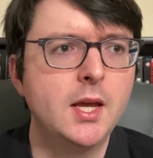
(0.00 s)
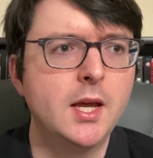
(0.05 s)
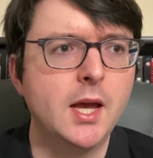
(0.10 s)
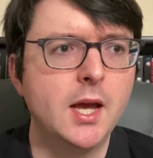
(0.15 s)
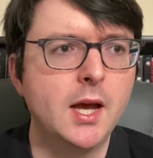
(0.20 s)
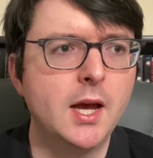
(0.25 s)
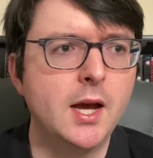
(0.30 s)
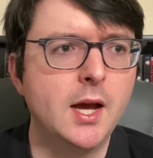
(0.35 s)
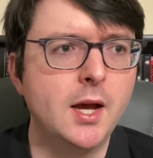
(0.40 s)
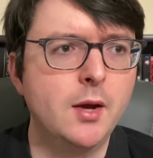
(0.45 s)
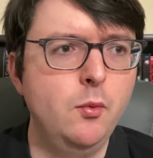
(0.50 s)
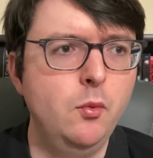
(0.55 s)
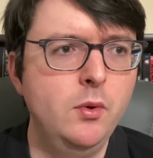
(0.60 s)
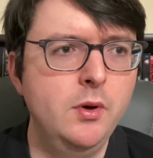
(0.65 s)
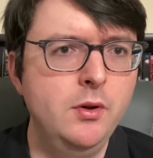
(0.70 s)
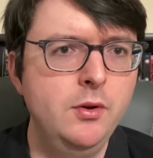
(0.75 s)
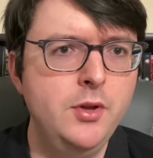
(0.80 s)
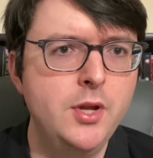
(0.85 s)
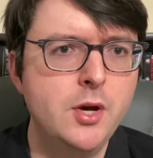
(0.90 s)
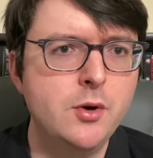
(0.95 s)
Uh, I
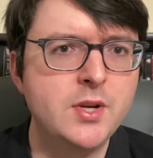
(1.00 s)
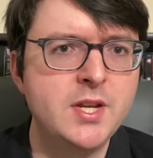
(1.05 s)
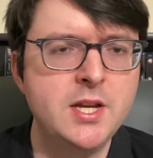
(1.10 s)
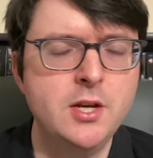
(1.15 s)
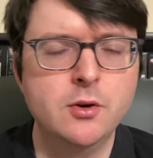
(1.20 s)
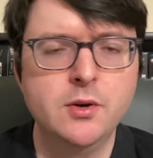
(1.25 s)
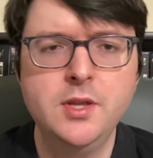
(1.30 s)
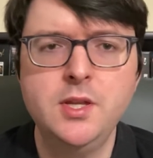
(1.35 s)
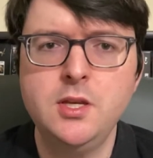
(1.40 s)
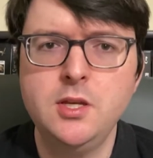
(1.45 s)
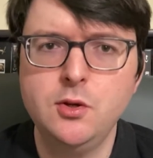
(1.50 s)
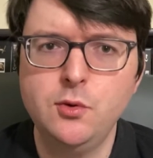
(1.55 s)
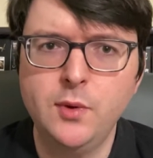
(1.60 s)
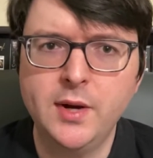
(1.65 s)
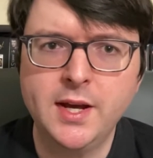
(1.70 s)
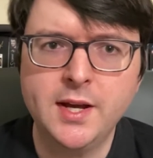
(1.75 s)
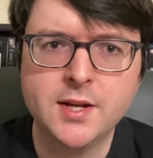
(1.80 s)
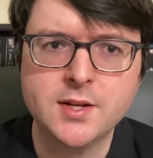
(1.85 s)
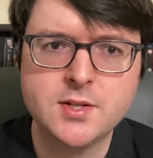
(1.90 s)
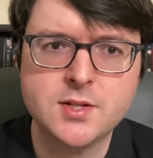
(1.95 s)
will note here in the
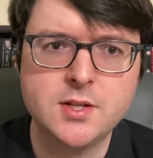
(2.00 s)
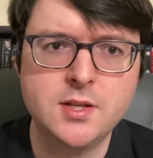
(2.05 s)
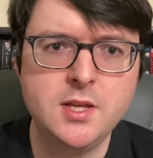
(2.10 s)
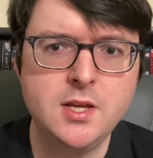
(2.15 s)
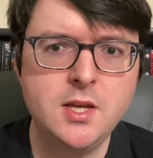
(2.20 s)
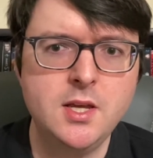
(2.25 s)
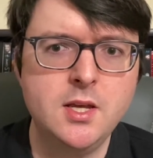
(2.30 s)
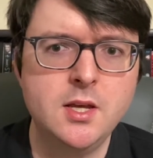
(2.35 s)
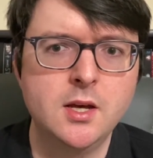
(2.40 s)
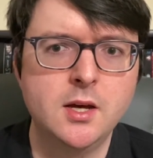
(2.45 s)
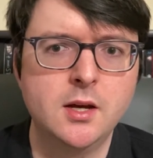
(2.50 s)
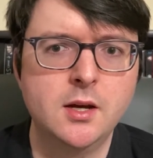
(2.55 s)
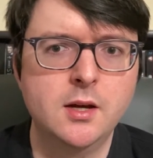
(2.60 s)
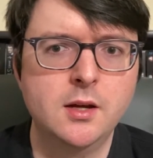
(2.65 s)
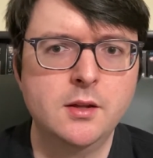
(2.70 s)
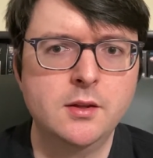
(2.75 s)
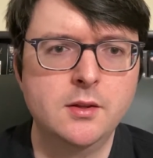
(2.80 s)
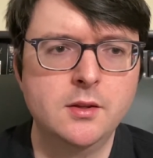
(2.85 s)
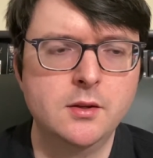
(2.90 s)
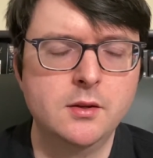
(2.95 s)
U.S. the
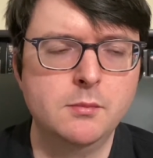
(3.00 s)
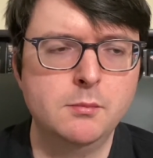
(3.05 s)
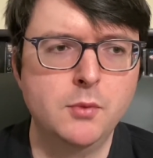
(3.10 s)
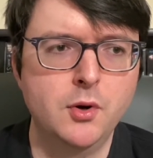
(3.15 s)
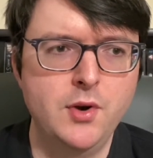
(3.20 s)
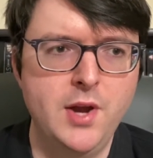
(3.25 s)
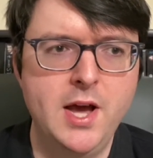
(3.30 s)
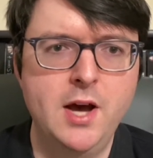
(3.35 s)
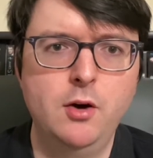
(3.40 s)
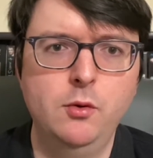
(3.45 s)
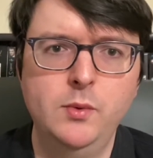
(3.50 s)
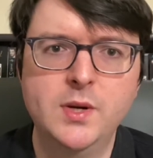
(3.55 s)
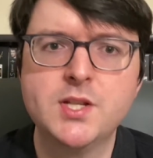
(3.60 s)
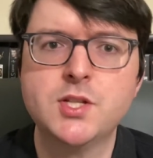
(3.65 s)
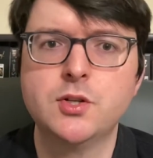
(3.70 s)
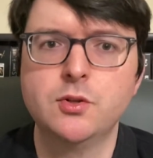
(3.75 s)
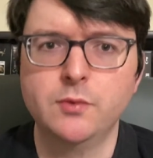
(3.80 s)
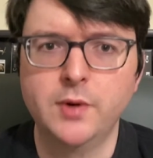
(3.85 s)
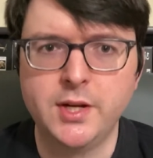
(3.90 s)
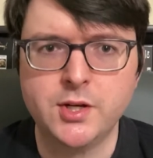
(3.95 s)
uh, the Murnau
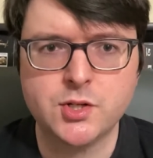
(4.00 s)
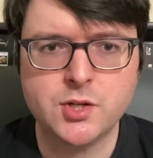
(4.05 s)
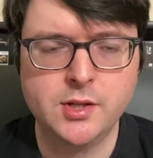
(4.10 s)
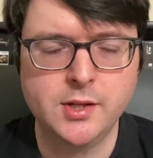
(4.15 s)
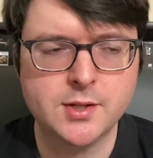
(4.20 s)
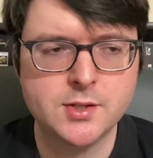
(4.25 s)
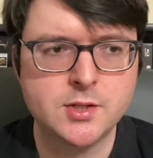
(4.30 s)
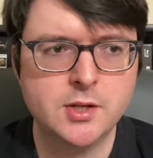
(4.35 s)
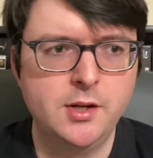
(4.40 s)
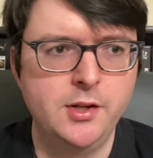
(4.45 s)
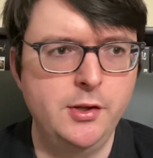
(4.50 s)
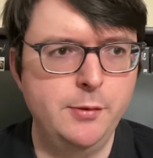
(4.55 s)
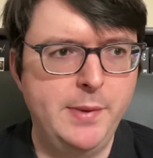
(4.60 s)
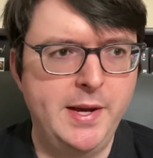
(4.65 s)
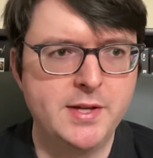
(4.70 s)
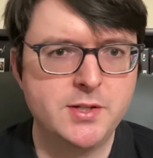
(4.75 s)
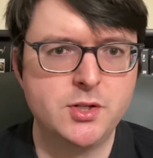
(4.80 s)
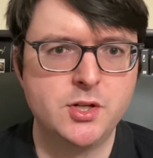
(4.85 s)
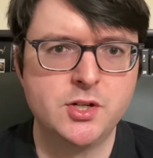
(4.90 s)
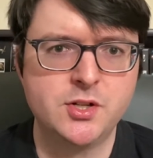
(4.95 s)
restoration that's on the
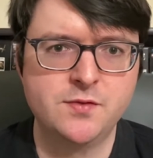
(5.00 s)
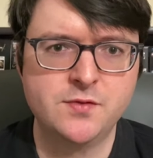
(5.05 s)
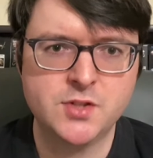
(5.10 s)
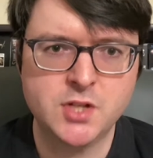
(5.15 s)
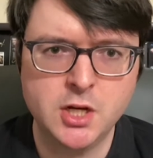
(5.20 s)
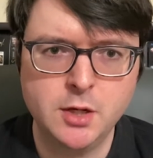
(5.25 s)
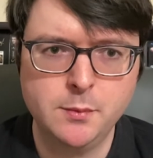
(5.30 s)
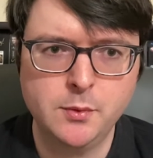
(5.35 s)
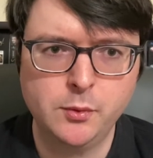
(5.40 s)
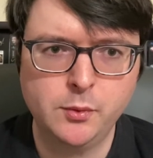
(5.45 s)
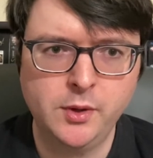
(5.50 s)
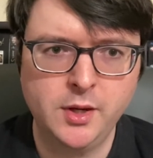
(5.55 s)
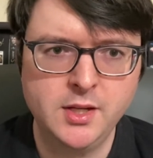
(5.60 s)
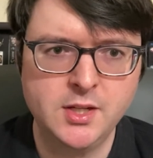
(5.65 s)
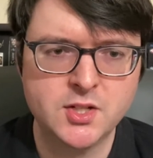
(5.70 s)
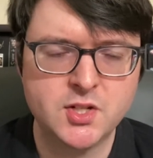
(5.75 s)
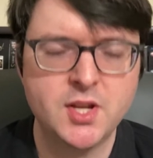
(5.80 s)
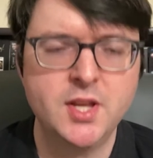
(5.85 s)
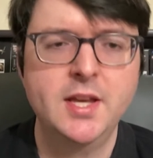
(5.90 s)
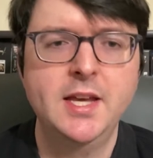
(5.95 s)
Masters of Cinema
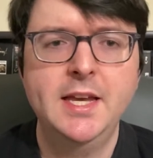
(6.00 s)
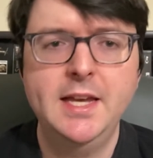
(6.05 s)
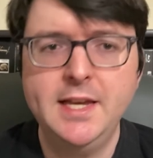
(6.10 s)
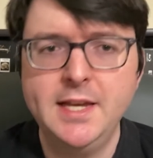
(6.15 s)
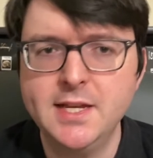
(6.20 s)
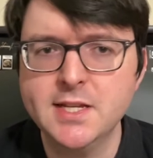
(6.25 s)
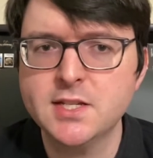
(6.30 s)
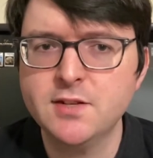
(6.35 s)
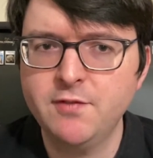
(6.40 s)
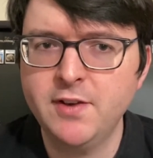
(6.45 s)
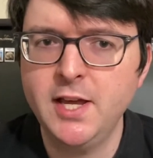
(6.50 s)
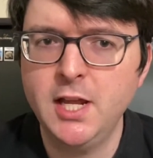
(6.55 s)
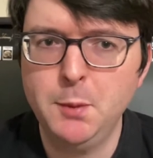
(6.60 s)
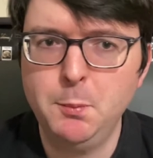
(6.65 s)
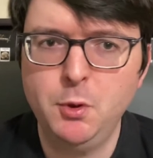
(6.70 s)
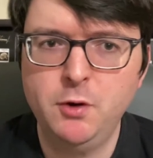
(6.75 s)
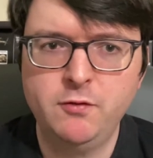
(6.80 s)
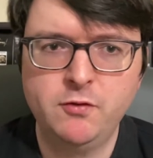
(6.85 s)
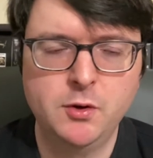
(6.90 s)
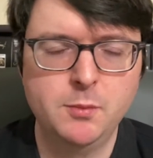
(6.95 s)
release is
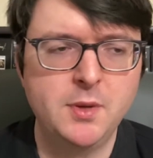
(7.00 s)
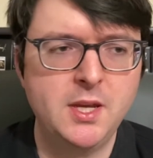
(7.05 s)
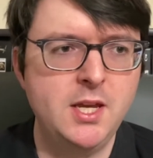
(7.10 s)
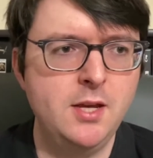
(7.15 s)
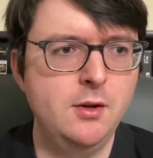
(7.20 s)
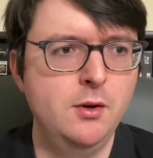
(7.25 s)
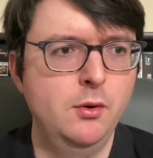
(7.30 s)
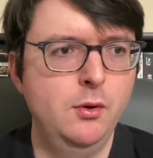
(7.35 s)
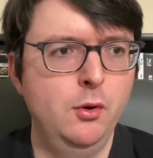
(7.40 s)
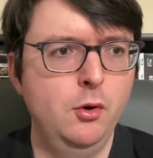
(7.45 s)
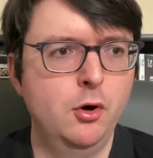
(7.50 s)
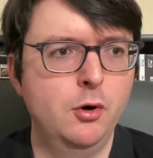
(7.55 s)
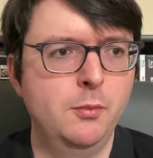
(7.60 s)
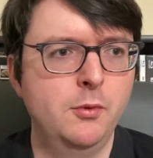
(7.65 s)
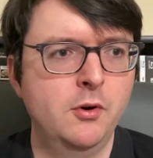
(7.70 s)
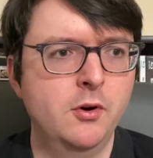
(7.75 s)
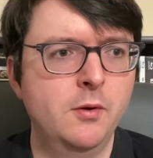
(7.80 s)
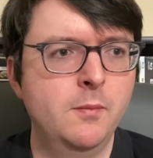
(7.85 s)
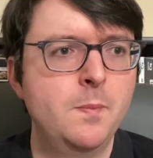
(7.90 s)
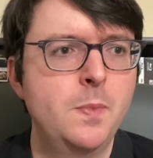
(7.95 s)
available from Kino
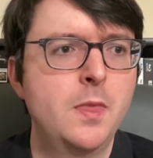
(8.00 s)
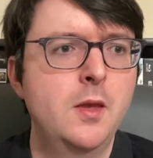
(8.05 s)
Lorber,